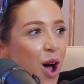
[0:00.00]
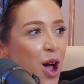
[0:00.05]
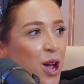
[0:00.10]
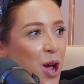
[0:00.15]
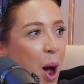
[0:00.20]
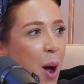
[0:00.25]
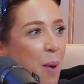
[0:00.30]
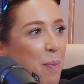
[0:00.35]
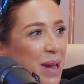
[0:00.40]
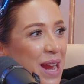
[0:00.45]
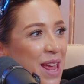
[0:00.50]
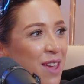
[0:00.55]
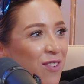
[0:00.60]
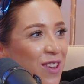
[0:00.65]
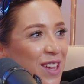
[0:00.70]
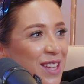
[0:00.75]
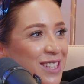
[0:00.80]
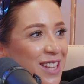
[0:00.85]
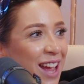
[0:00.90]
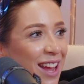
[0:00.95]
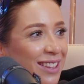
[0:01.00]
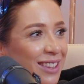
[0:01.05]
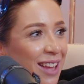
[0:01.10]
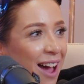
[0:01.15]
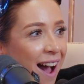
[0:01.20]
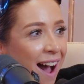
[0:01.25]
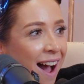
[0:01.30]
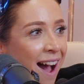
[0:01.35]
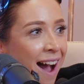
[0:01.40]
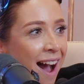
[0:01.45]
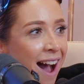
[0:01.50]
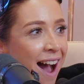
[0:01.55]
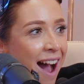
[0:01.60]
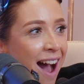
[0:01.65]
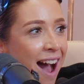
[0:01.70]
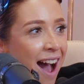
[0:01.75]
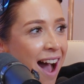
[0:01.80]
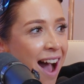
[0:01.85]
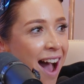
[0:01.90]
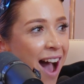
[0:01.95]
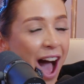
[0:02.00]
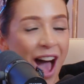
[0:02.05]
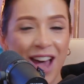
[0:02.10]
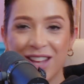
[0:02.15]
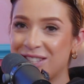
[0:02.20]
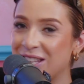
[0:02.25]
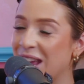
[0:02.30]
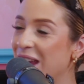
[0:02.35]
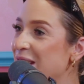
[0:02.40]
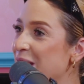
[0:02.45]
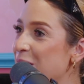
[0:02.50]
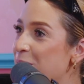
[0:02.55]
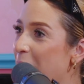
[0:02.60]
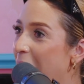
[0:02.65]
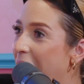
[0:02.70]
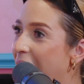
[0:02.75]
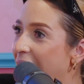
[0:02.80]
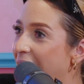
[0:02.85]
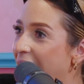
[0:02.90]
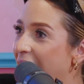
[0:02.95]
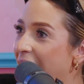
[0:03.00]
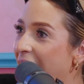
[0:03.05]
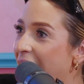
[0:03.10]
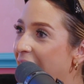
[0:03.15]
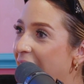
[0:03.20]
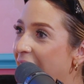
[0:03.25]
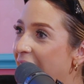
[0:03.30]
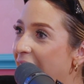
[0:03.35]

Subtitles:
I can't believe he said that. A teddy bear.